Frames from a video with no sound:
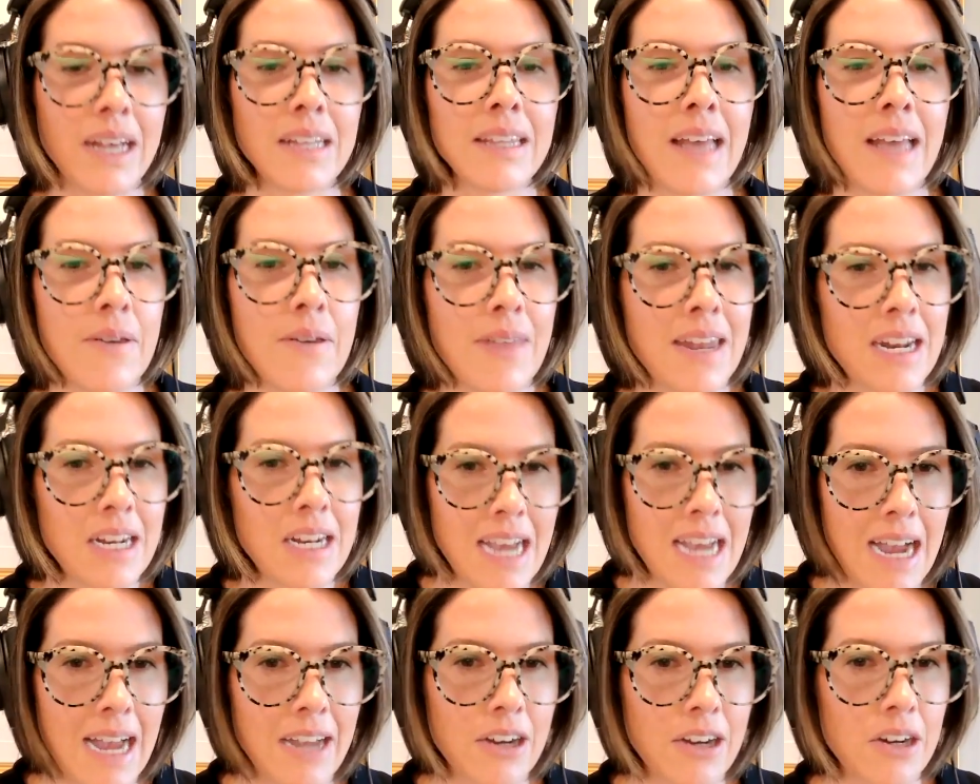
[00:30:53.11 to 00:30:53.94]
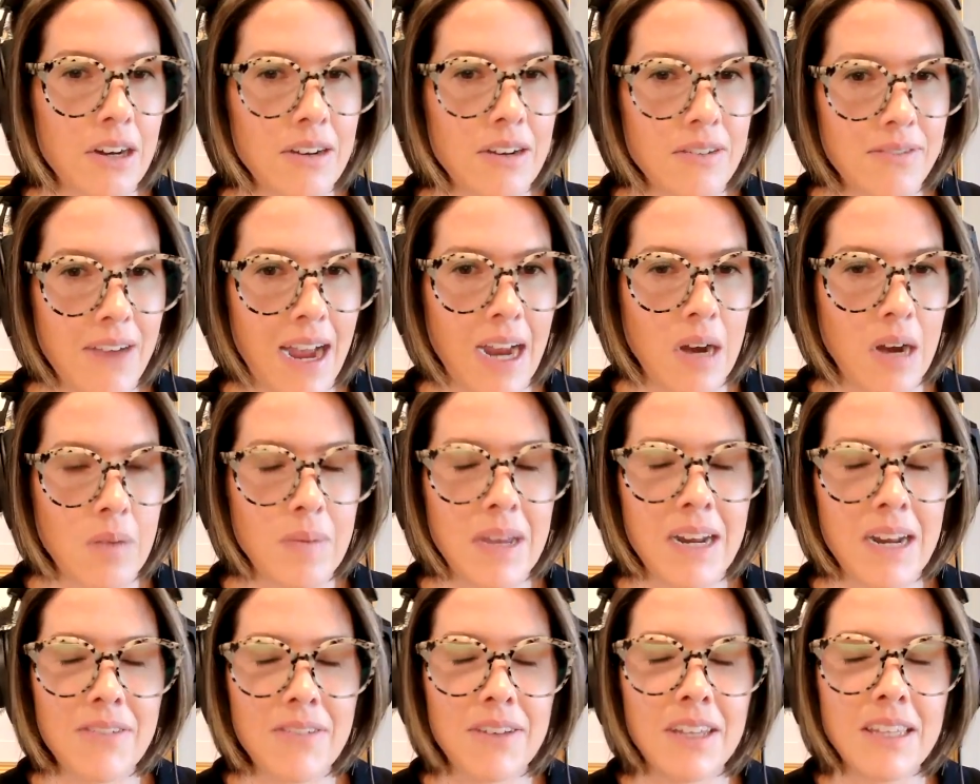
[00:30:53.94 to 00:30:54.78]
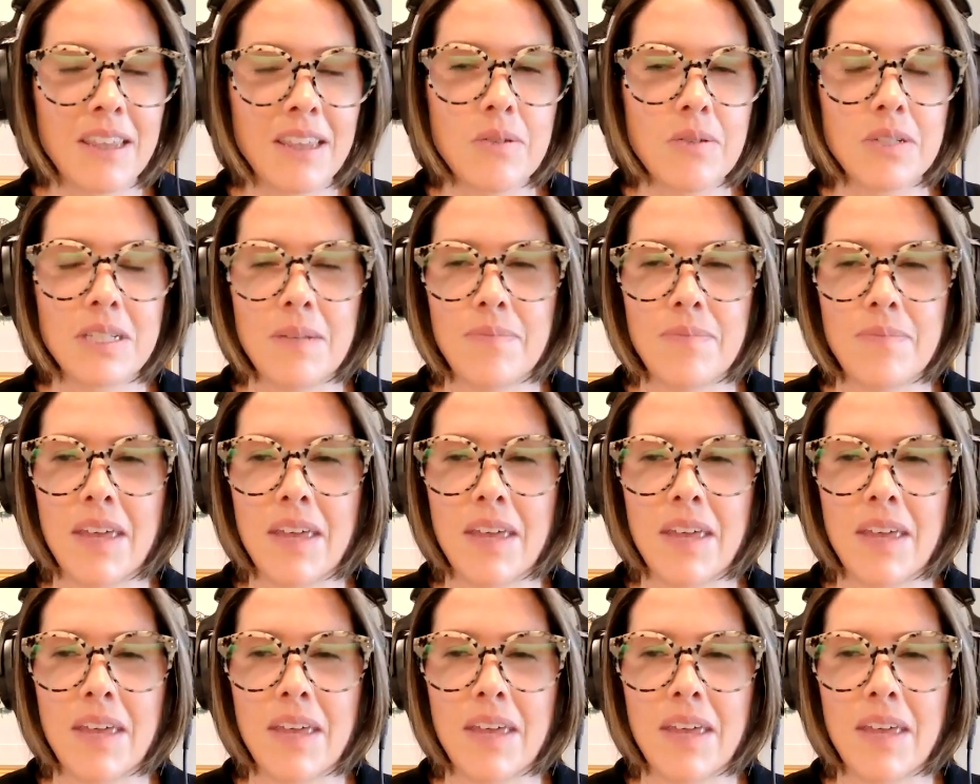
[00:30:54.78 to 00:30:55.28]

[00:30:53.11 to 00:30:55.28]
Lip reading: Like allow that entire environment. I feel like that was